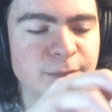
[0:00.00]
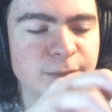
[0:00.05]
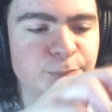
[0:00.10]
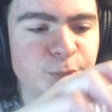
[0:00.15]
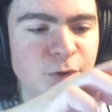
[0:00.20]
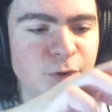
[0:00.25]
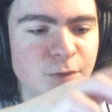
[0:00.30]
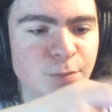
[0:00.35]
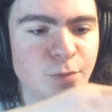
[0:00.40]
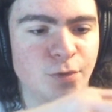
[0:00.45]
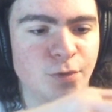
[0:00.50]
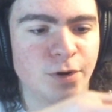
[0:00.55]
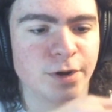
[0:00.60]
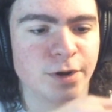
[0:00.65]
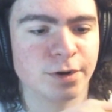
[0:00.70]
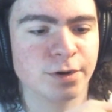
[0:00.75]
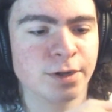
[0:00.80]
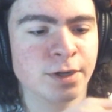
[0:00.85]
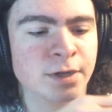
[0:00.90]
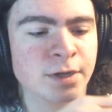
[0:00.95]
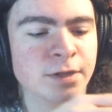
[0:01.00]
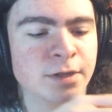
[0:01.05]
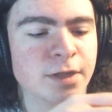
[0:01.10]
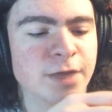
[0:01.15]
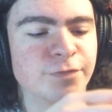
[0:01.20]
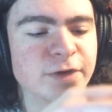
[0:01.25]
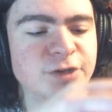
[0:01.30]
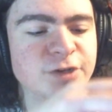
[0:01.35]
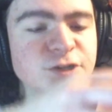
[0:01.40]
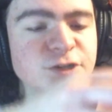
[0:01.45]
bulb one.
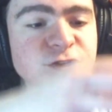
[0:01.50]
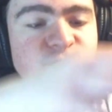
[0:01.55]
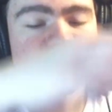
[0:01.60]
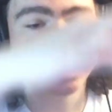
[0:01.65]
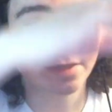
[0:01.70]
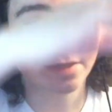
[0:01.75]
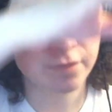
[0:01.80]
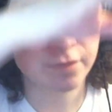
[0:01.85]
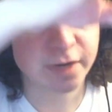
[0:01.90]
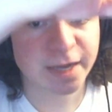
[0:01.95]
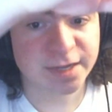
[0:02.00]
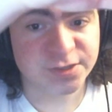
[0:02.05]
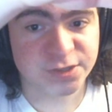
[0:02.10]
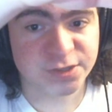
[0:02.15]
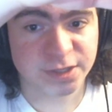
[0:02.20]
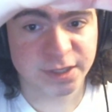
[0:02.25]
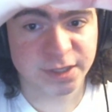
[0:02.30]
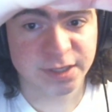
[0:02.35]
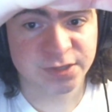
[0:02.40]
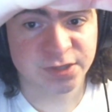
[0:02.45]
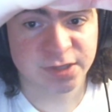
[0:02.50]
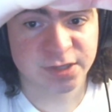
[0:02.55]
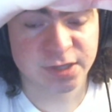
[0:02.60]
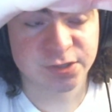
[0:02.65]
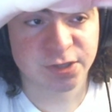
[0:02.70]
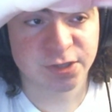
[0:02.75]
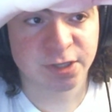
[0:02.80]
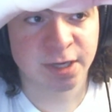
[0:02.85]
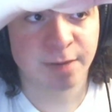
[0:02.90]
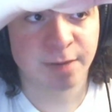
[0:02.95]
If I just leave it as is, it
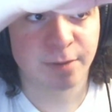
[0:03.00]
doesn't come